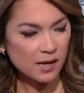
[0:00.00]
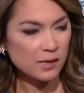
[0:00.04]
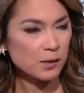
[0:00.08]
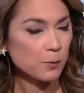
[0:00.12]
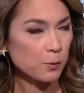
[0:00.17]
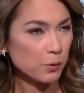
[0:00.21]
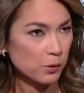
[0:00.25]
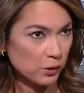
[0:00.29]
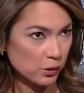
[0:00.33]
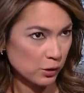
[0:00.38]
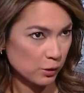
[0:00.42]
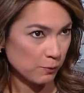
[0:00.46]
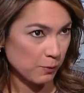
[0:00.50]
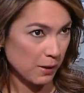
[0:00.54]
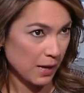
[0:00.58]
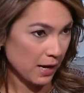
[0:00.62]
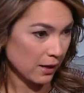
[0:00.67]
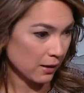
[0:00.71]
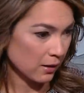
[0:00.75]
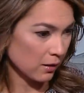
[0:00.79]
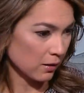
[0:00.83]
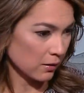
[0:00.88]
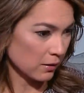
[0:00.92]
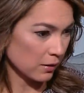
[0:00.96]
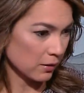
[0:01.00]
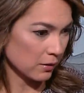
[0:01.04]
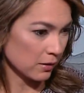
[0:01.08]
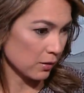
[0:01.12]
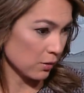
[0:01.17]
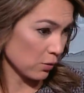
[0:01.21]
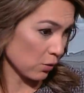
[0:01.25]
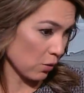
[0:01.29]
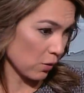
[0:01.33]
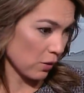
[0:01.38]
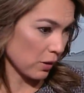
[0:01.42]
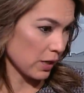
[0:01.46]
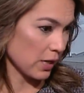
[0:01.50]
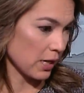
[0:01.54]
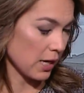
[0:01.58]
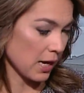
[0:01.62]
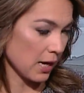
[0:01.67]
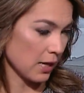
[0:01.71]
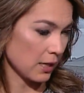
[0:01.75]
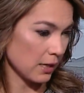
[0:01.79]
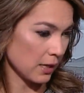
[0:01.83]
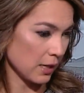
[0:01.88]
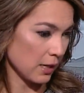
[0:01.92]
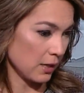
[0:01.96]
has pushed back on this story,
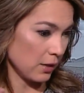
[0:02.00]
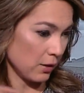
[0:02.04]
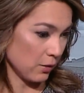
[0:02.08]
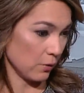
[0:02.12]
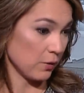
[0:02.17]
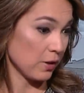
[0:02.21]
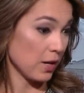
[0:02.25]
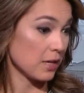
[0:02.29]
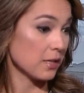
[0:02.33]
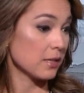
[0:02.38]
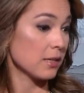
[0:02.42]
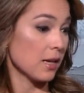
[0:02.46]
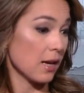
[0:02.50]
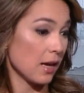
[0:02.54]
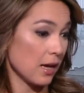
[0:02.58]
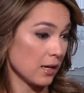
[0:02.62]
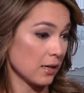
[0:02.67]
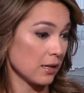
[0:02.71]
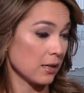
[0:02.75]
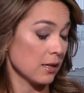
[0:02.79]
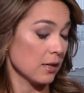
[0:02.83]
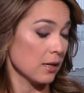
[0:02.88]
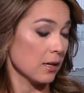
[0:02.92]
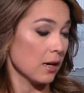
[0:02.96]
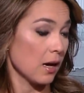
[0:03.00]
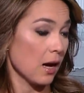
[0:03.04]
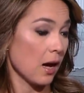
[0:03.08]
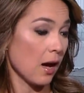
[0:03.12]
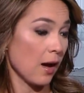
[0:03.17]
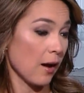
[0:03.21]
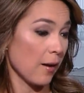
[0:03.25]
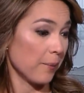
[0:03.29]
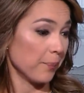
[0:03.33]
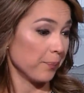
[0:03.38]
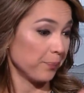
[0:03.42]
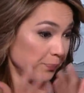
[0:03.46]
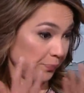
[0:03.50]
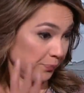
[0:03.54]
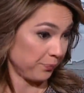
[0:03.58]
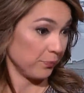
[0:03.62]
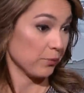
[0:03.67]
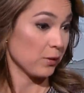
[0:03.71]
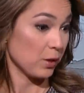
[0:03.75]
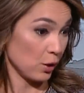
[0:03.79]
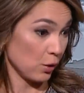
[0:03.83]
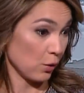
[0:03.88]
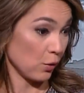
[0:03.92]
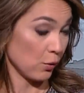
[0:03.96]
and, you know, they say, um,
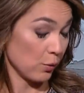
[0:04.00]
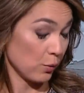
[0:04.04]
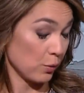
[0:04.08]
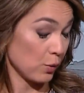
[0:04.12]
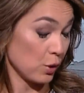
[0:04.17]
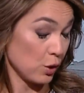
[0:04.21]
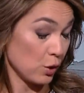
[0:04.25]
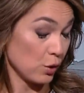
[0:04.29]
you know,